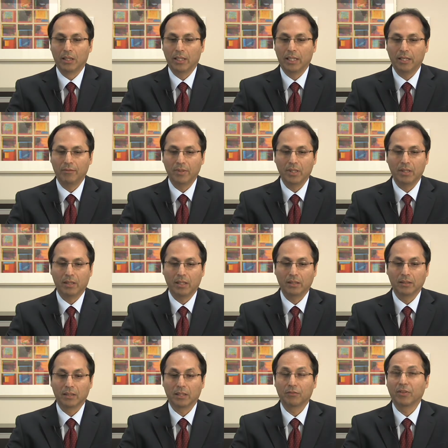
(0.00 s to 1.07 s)
even
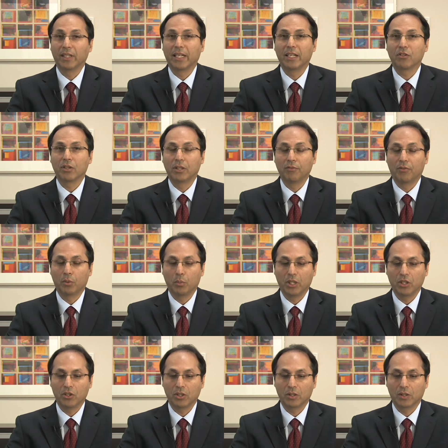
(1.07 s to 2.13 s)
things like financial
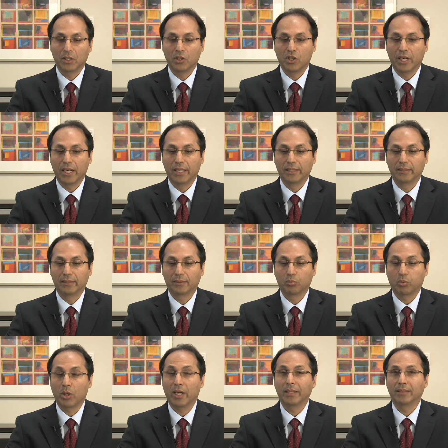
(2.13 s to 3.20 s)
information such as
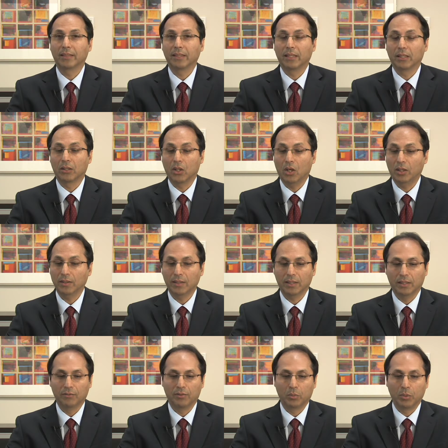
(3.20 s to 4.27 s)
pricing and
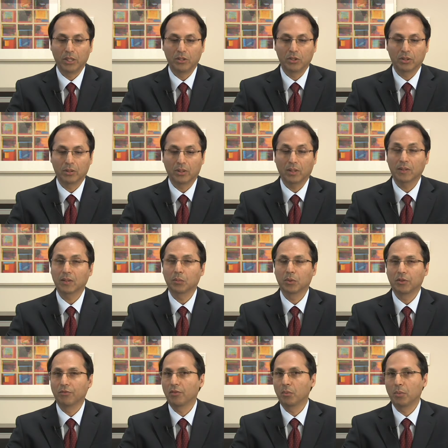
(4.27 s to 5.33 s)
costing information,
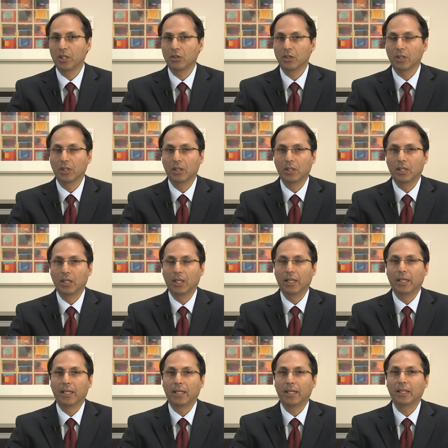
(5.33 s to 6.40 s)
customer information.
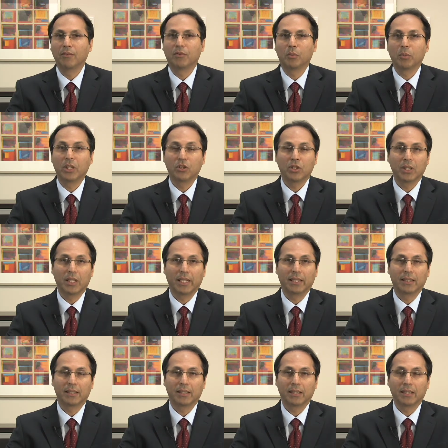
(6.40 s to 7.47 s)
Any information
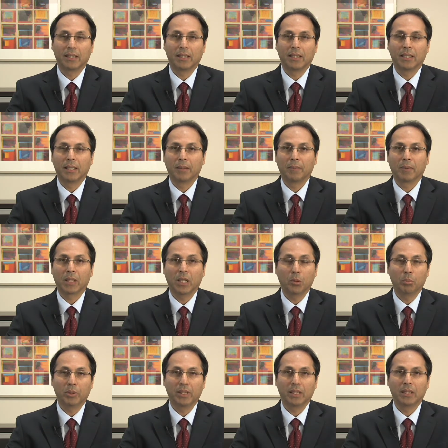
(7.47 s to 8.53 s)
that a
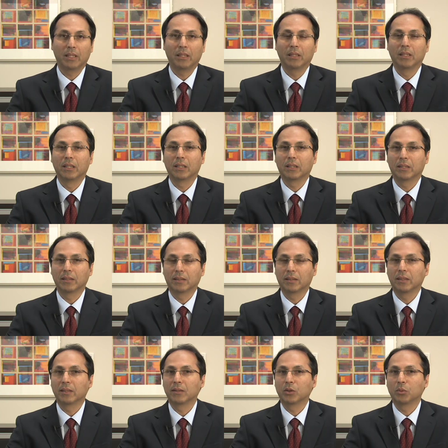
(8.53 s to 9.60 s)
company
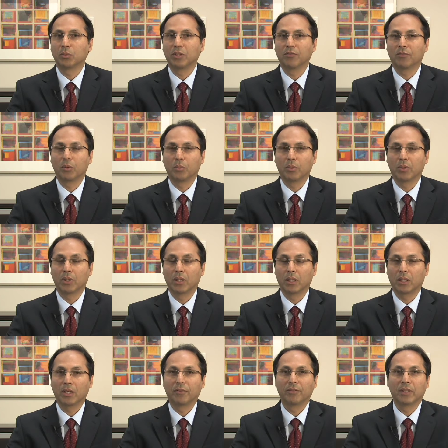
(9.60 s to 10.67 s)
considers to be
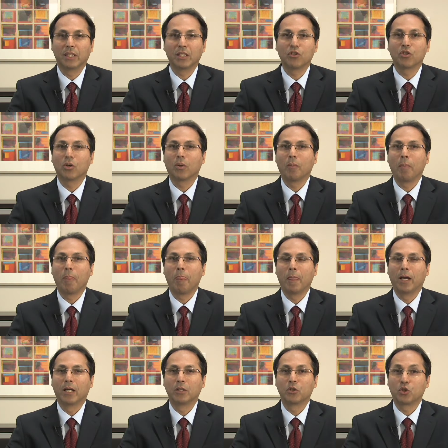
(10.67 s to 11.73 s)
confidential
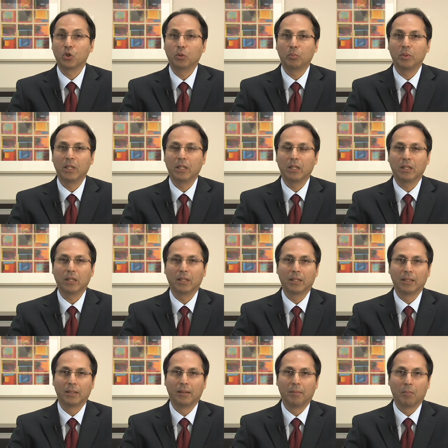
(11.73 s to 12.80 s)
should be
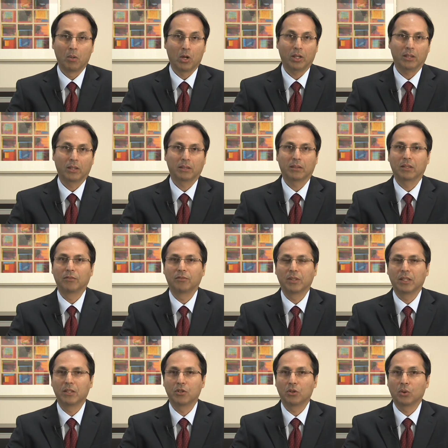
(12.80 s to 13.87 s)
marked as
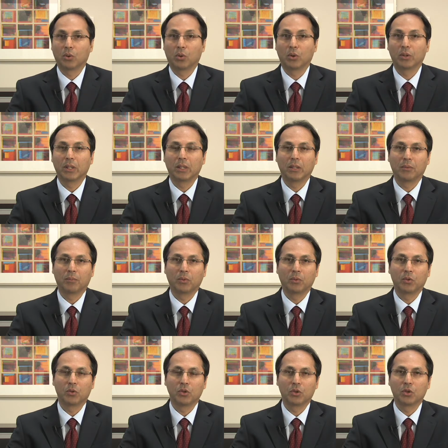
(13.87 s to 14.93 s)
confidential, or it
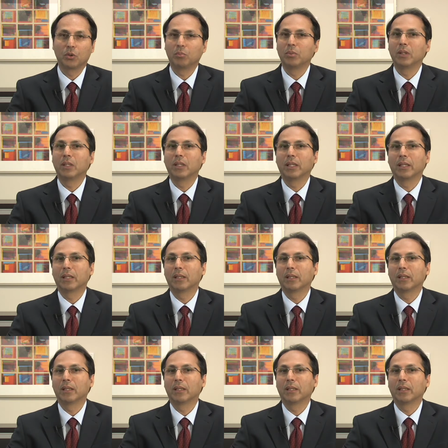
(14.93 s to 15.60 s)
should be